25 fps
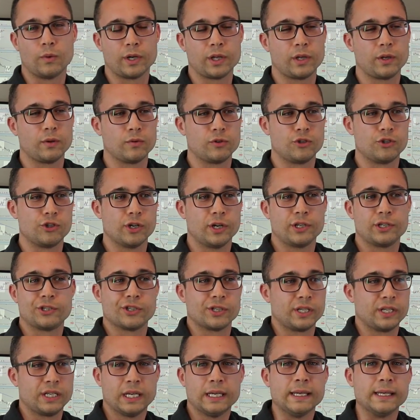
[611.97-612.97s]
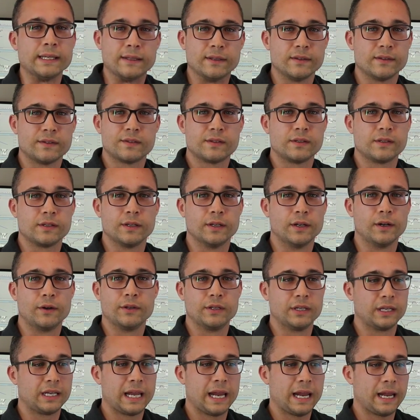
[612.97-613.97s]
you judge against? You know,
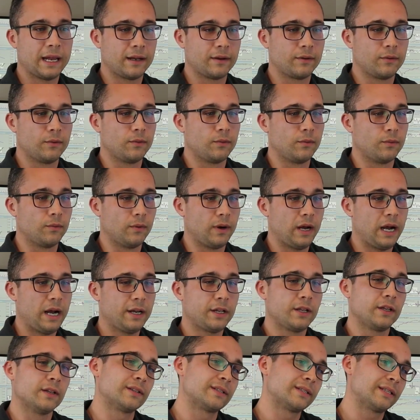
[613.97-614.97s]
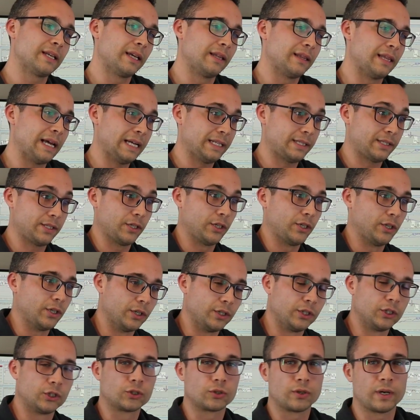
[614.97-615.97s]
you can't, how do you say that's a
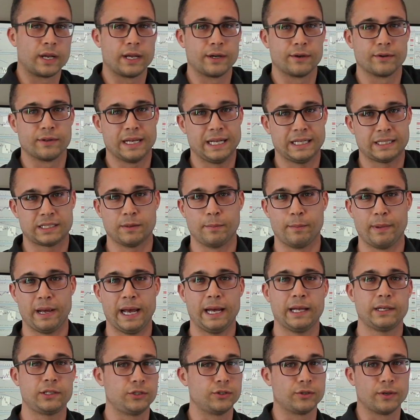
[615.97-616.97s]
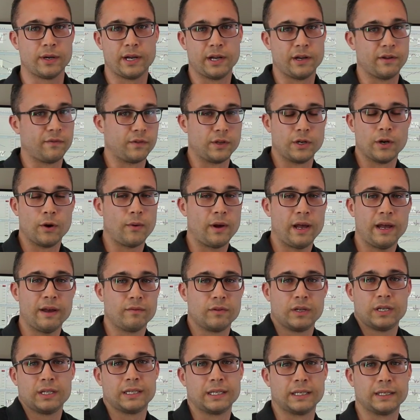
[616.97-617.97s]
good trade or that's a bad trade? If you don't have
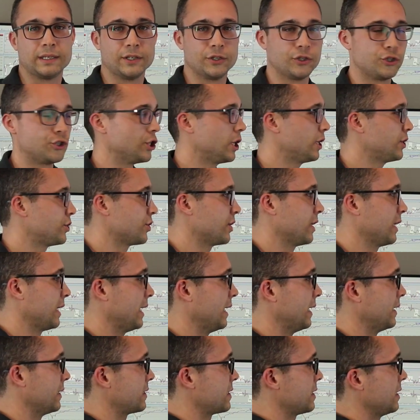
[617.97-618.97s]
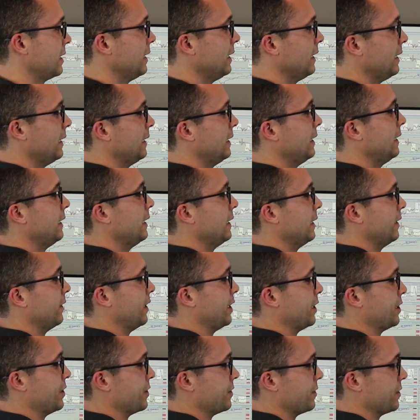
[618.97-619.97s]
anything to judge it against,
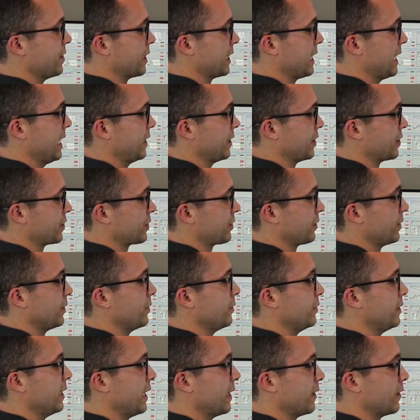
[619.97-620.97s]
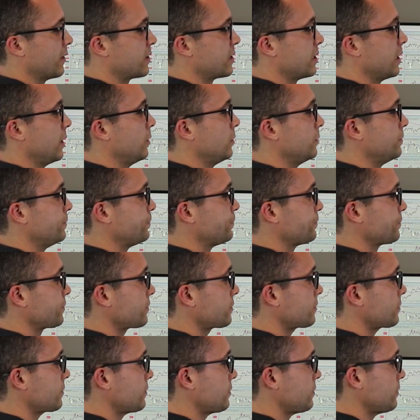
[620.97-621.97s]
then you're kind of screwed there. So
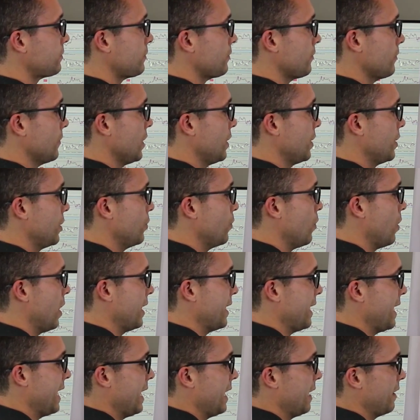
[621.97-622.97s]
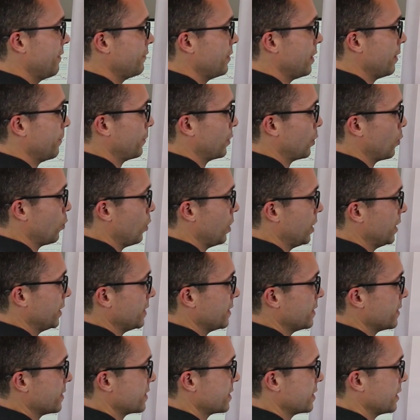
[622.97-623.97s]
you want to have, number
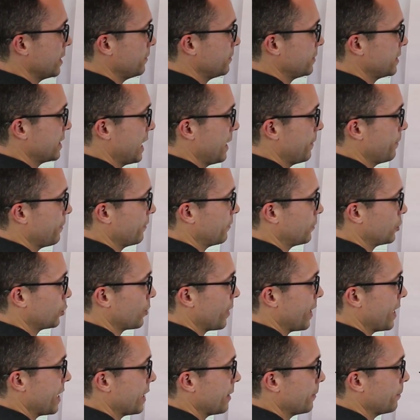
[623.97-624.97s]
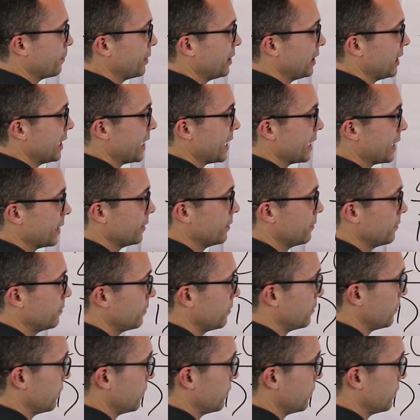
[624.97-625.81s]
one, some type of trading plan